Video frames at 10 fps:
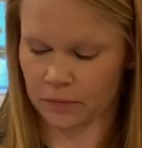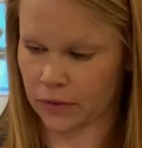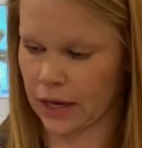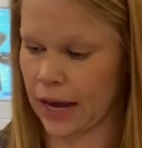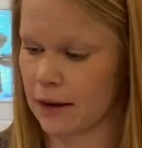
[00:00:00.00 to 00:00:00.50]

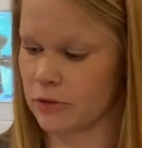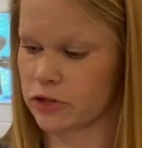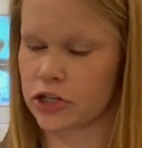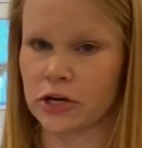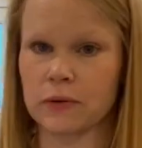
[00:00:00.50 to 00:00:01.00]
Okay, I'm gonna
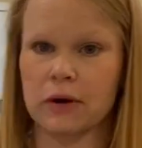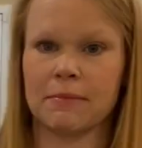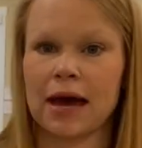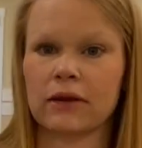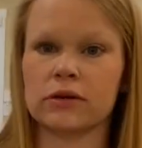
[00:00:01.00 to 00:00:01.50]
show you what
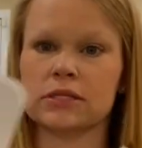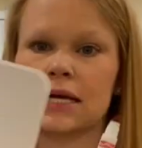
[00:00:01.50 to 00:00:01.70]
mine looks